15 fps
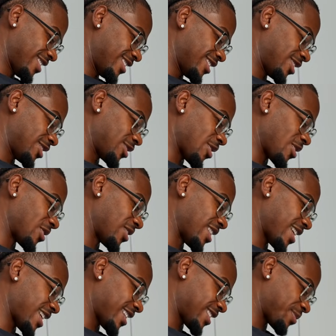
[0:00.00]
these struggle
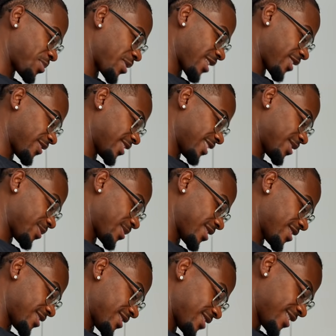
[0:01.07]
ass breakfasts,
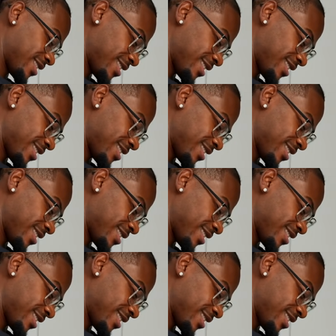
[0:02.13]
bro.